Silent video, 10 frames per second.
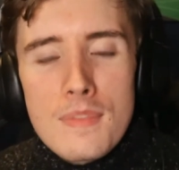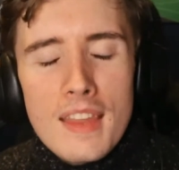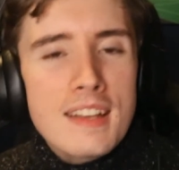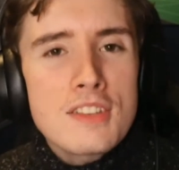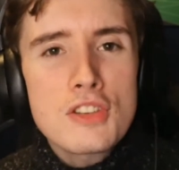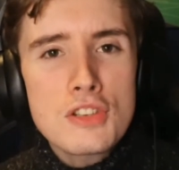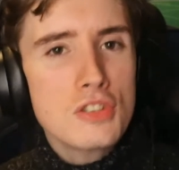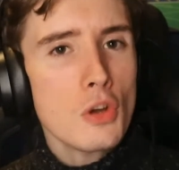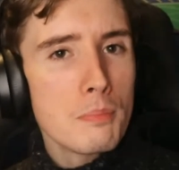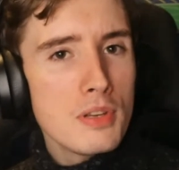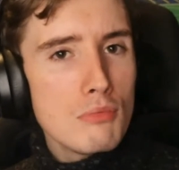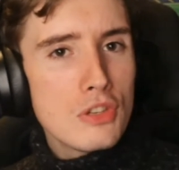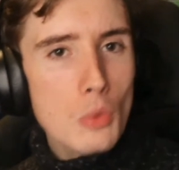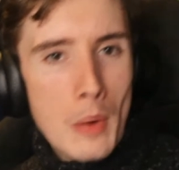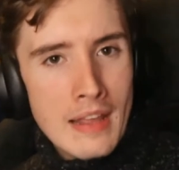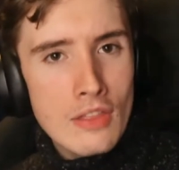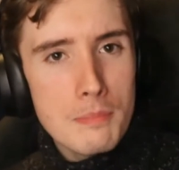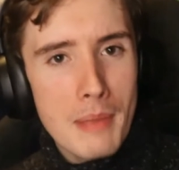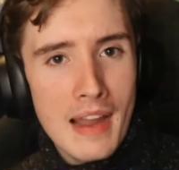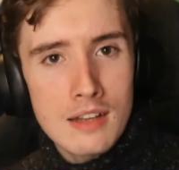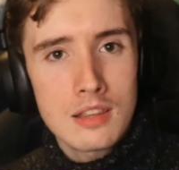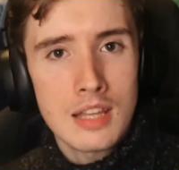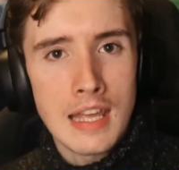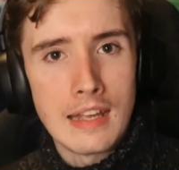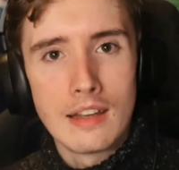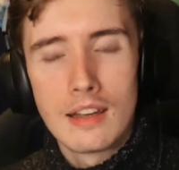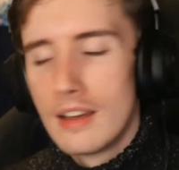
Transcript: It's to stop you doing the bad thing.